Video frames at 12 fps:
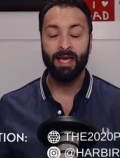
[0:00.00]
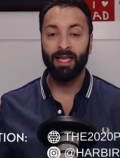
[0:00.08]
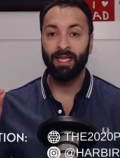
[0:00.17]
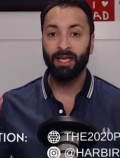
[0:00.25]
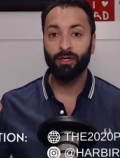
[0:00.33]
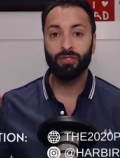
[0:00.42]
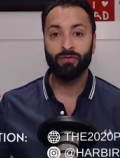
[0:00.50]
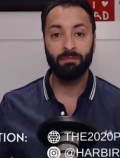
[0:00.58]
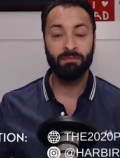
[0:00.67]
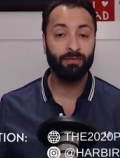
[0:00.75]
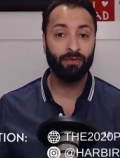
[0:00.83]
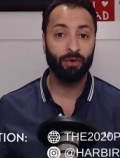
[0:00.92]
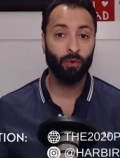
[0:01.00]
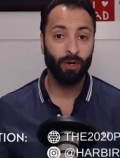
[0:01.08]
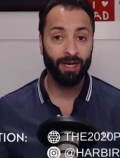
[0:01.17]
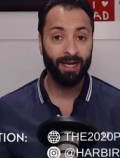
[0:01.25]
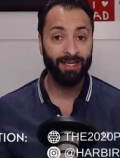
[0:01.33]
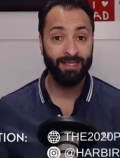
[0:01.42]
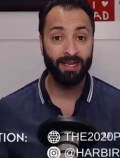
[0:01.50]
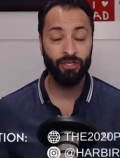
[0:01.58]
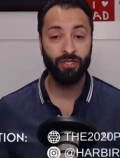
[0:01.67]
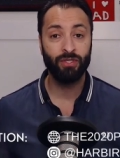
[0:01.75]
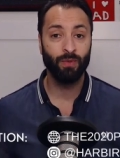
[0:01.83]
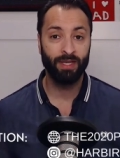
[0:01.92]
leaders from different
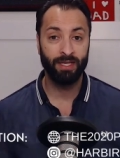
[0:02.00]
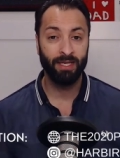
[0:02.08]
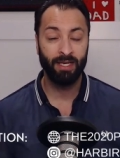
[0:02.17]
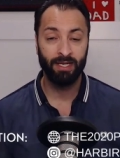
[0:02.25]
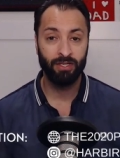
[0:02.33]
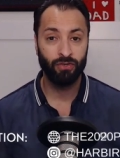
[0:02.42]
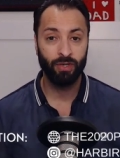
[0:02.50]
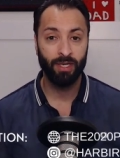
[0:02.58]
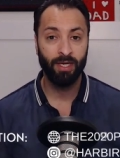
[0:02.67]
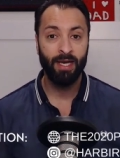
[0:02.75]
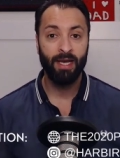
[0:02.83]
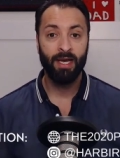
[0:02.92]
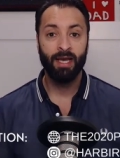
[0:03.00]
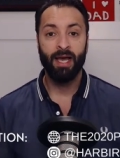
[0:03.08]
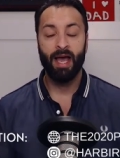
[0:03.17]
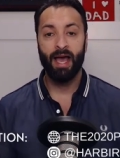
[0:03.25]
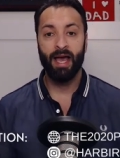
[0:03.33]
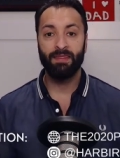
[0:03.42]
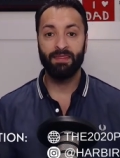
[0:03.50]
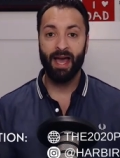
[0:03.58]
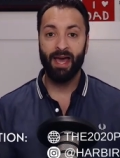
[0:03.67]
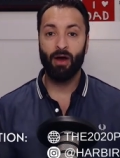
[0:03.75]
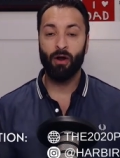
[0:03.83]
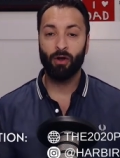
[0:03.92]
organizations within the industry,
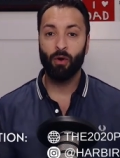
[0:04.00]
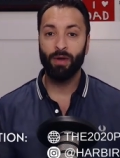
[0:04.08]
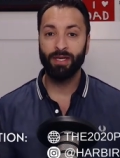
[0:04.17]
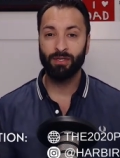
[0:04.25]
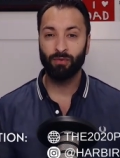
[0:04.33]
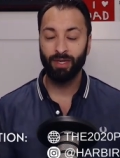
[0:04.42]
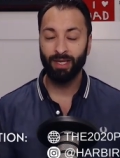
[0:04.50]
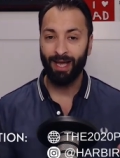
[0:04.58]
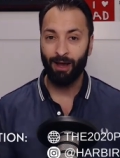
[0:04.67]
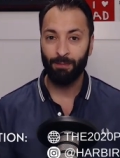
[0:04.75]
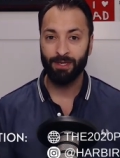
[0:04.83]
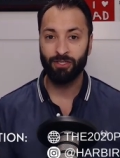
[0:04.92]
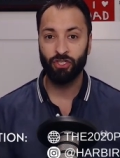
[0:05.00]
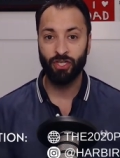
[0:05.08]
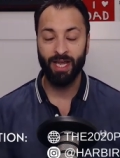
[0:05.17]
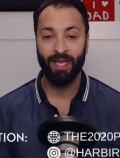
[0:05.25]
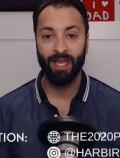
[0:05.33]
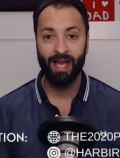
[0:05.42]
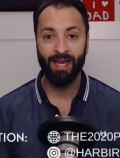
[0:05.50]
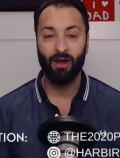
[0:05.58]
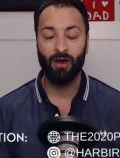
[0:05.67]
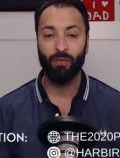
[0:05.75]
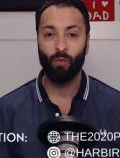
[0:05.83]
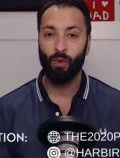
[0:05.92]
that are going to really help us shed light
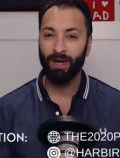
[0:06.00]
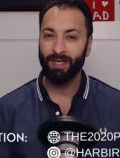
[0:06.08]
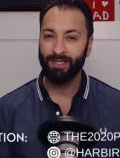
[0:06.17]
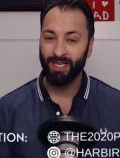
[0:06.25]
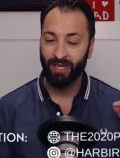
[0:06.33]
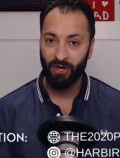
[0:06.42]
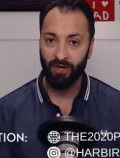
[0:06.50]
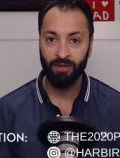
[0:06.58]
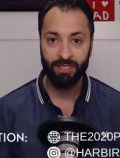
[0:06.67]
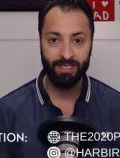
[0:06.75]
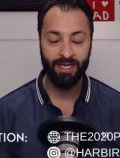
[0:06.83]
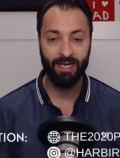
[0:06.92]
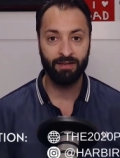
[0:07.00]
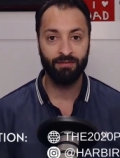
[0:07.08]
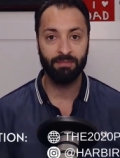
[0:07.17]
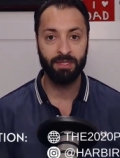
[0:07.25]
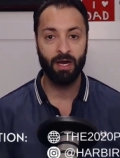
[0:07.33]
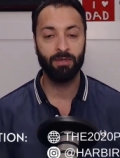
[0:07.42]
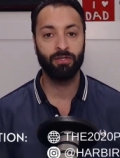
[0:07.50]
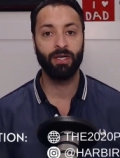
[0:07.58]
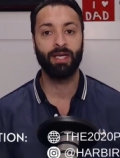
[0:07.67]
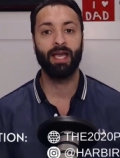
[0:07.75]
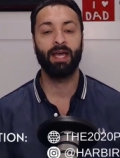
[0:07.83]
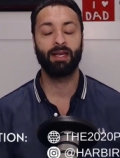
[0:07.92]
on what is the current state of optometry
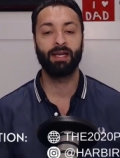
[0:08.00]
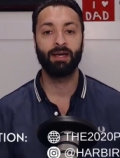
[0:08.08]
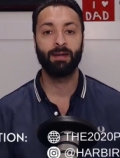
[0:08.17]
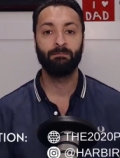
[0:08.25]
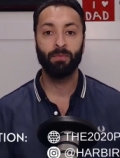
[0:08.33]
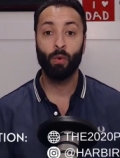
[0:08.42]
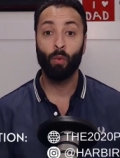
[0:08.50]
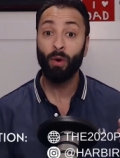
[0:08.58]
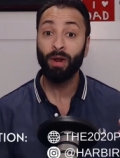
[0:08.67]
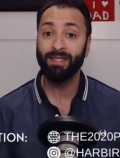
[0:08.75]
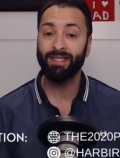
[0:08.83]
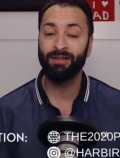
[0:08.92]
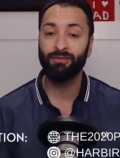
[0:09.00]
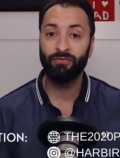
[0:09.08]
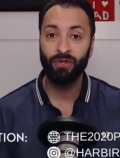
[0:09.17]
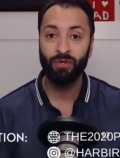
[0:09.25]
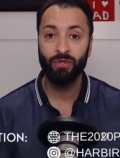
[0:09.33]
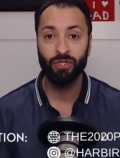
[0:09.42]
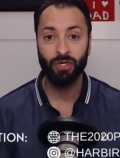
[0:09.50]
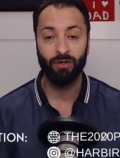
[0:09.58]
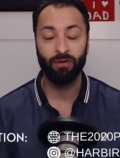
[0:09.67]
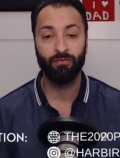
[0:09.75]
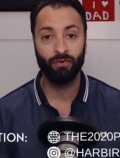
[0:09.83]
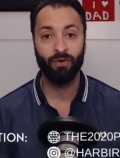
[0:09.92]
in Canada, what is the
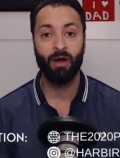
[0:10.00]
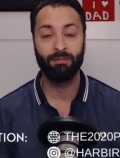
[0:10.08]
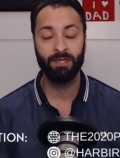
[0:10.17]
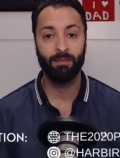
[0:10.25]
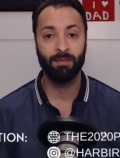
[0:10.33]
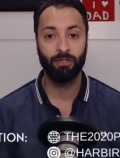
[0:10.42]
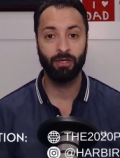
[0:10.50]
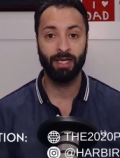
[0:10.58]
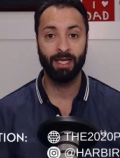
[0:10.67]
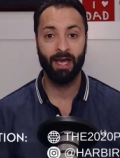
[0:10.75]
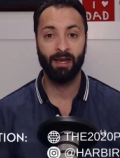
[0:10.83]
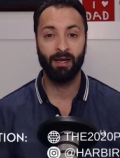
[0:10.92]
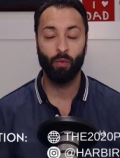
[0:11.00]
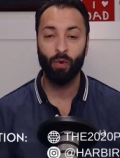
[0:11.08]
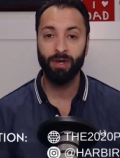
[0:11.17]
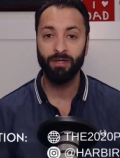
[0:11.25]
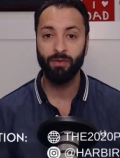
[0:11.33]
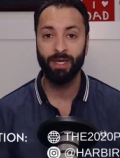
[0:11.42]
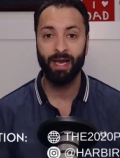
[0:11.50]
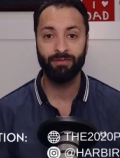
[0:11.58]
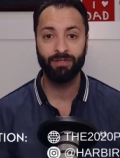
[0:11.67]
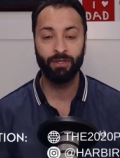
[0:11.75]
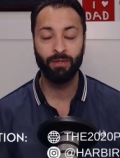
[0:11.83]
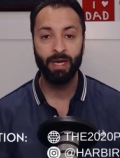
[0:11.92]
future for optometry in Canada, what do we have
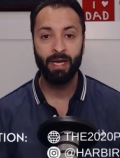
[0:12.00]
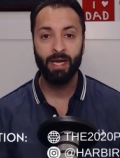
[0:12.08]
to